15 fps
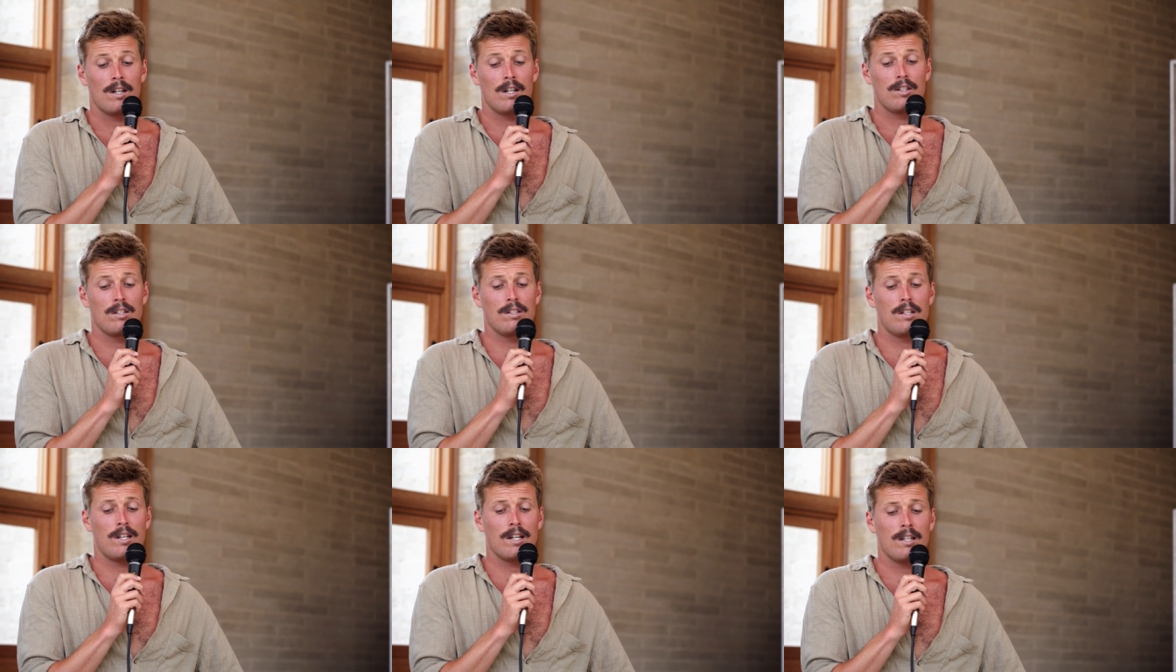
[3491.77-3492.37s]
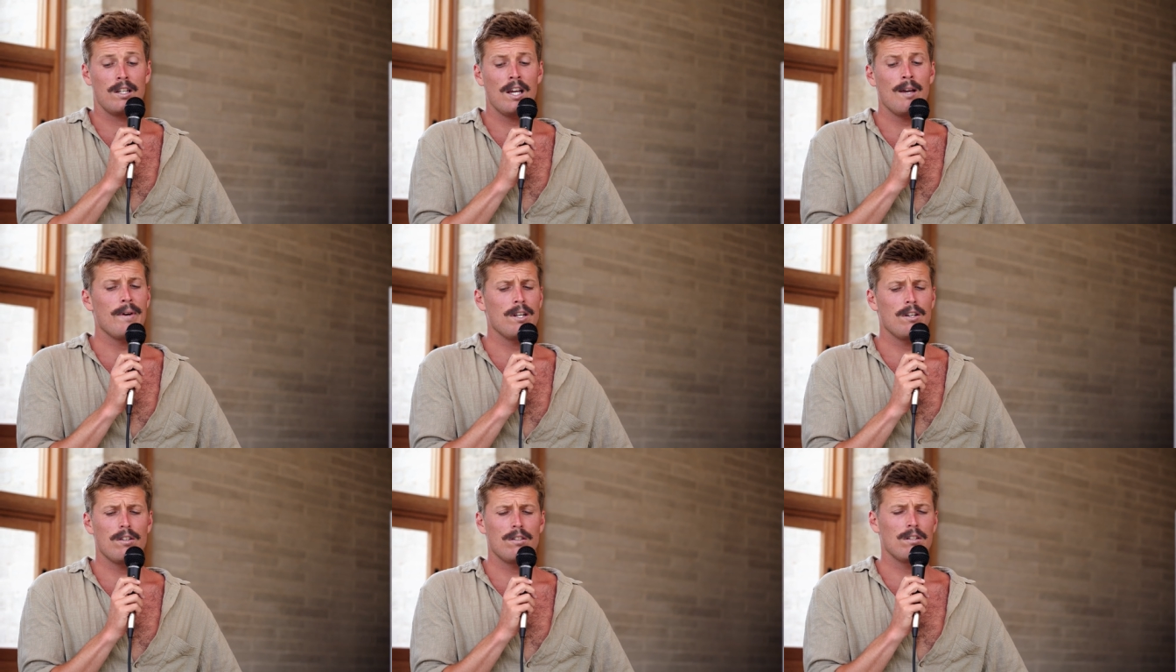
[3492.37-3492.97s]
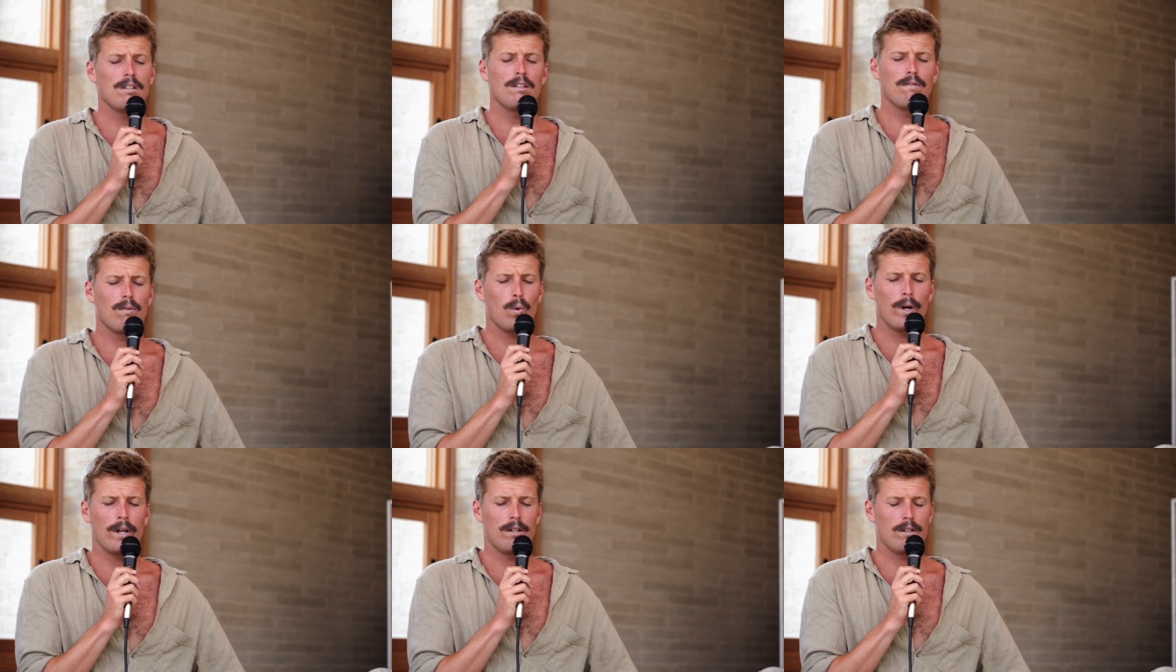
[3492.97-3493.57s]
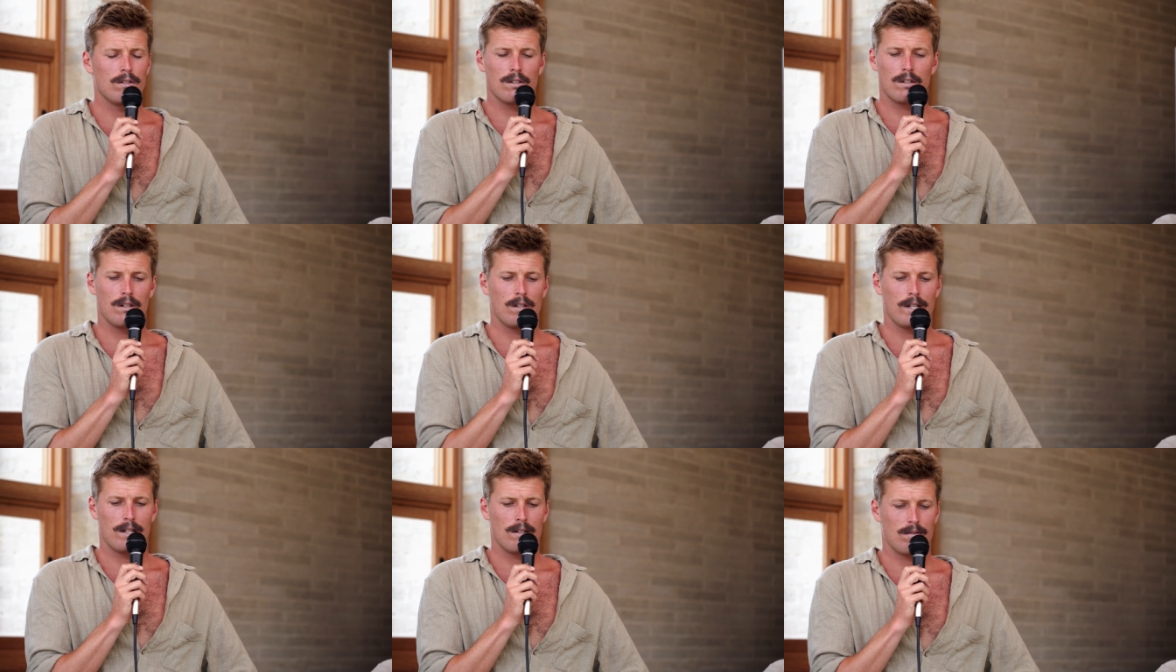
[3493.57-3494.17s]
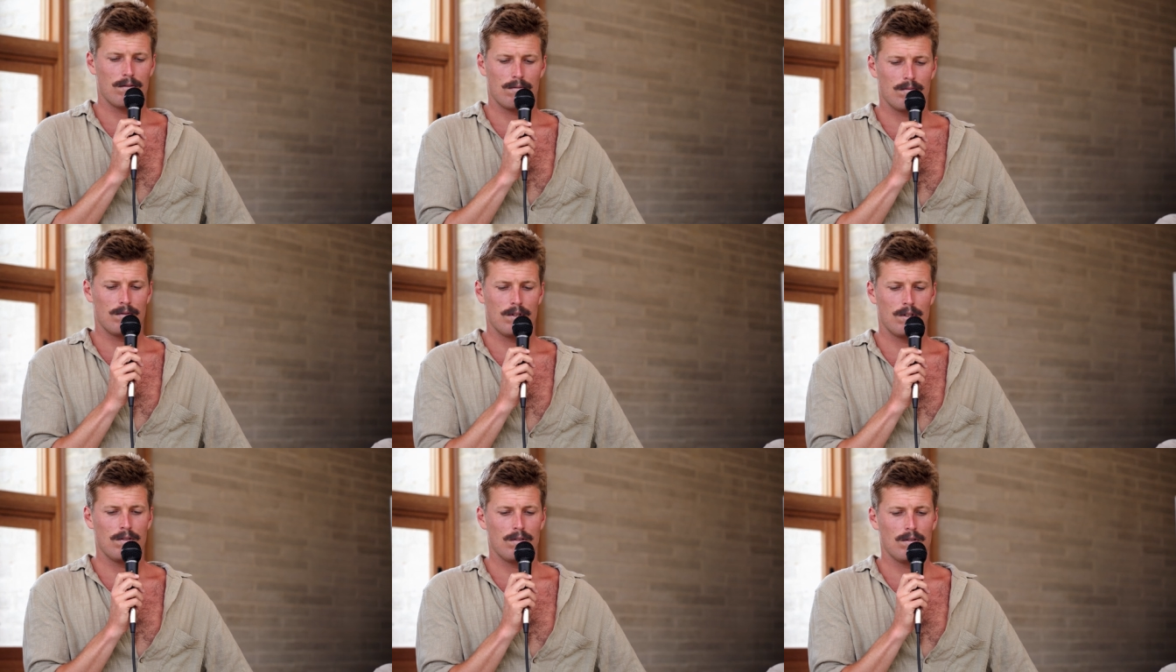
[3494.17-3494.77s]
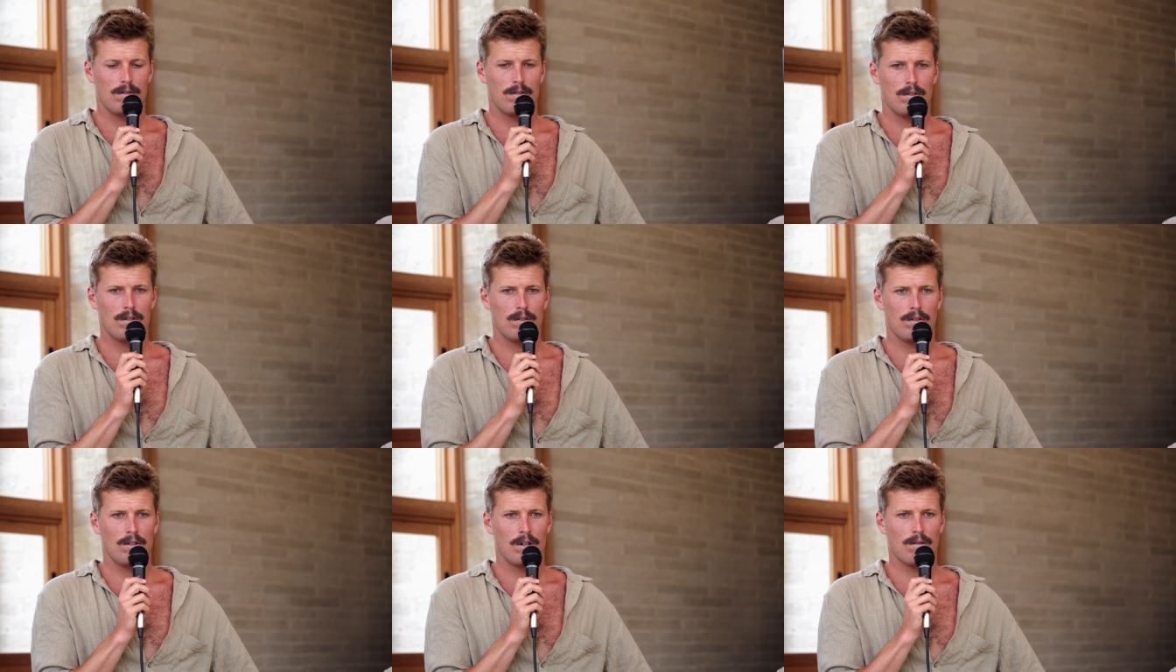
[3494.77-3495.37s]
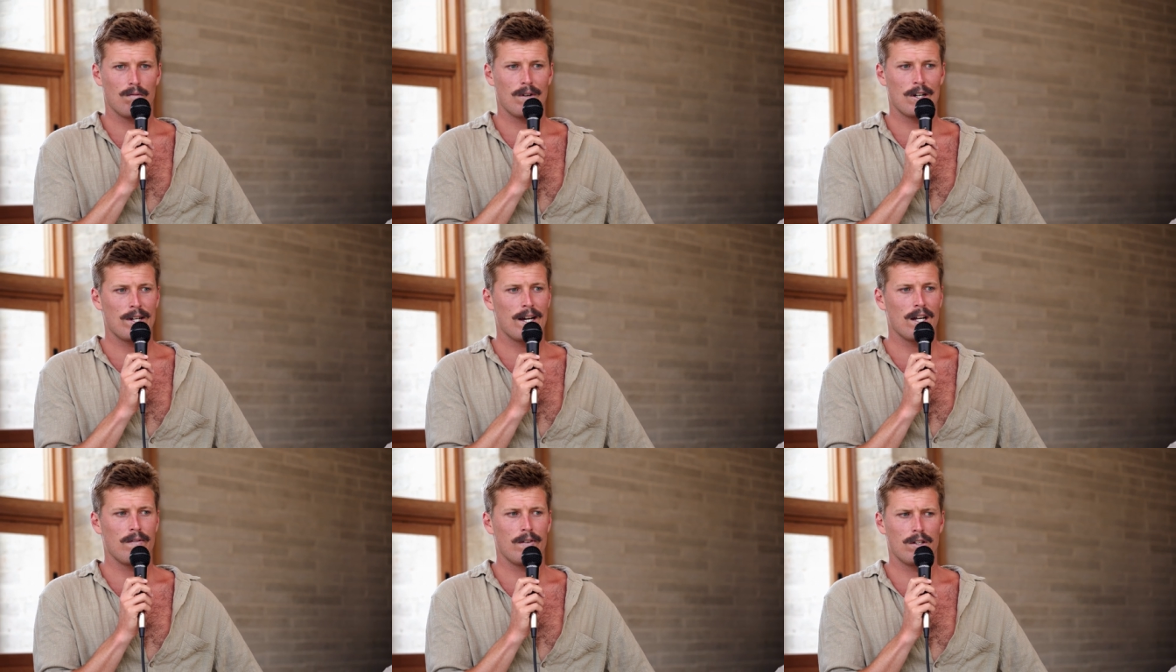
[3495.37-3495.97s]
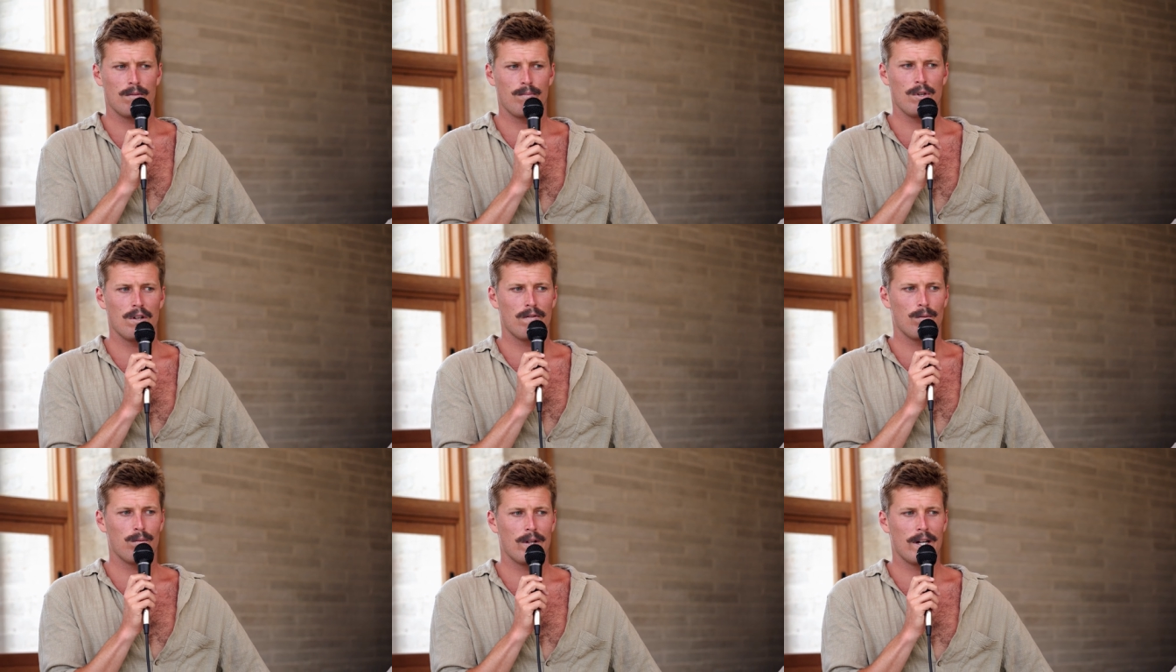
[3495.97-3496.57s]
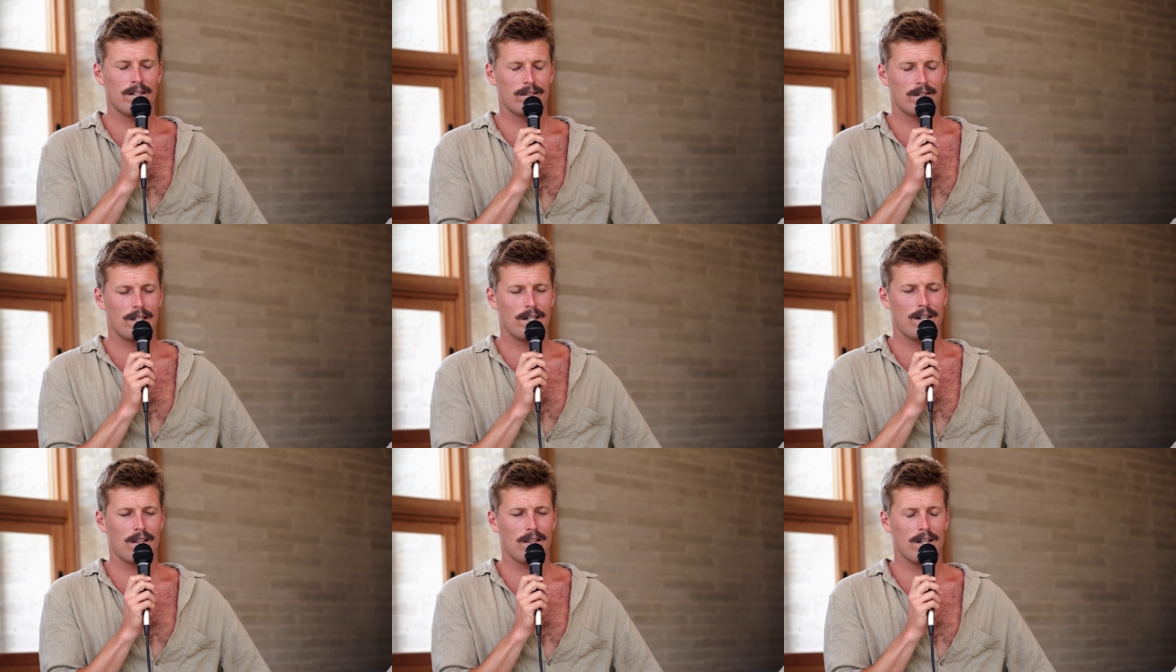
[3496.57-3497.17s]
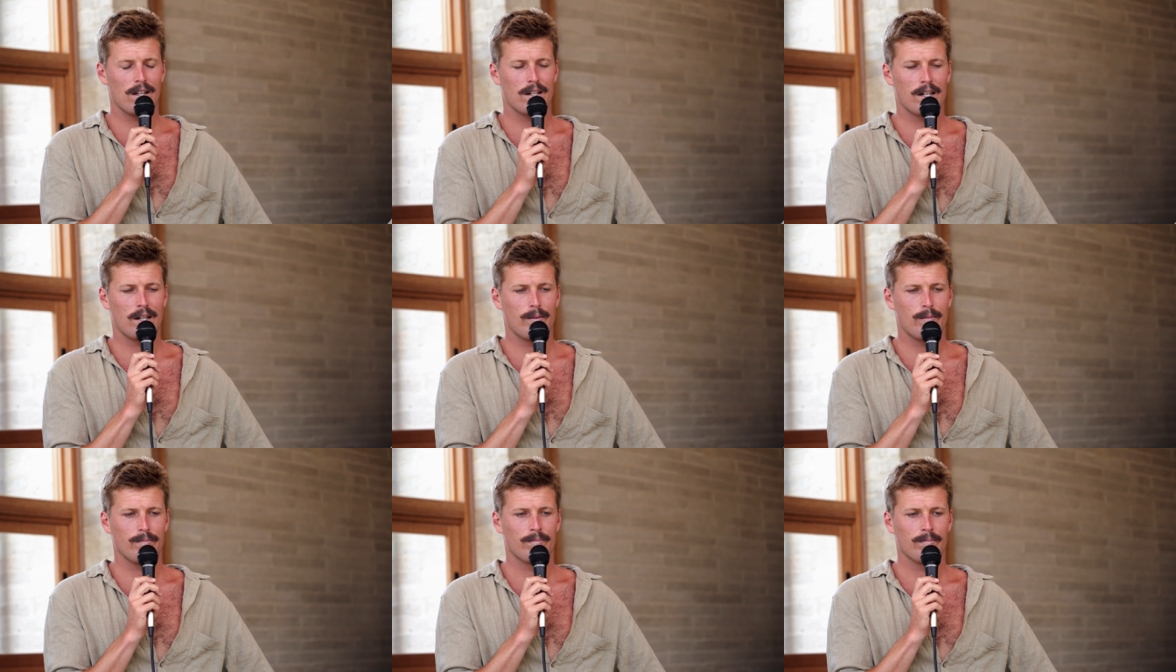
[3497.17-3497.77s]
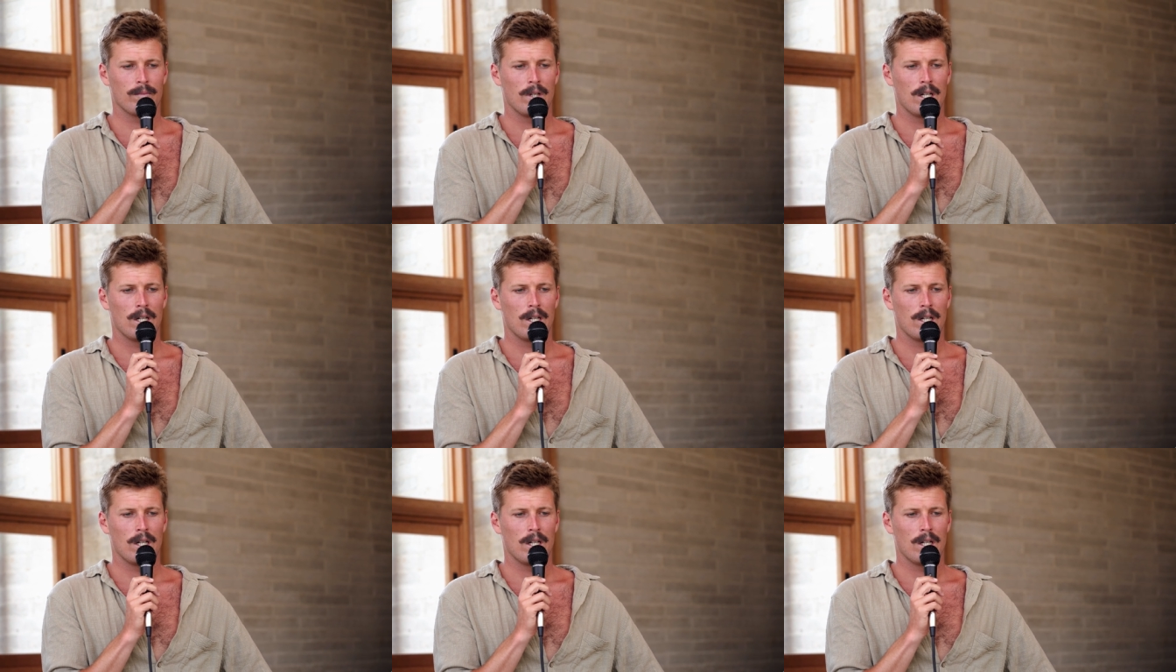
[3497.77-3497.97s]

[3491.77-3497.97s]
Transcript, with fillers: And she's like, yeah, man, you're just in the void. You just gotta like, just just don't rush out of it. It's a beautiful place. And I think um,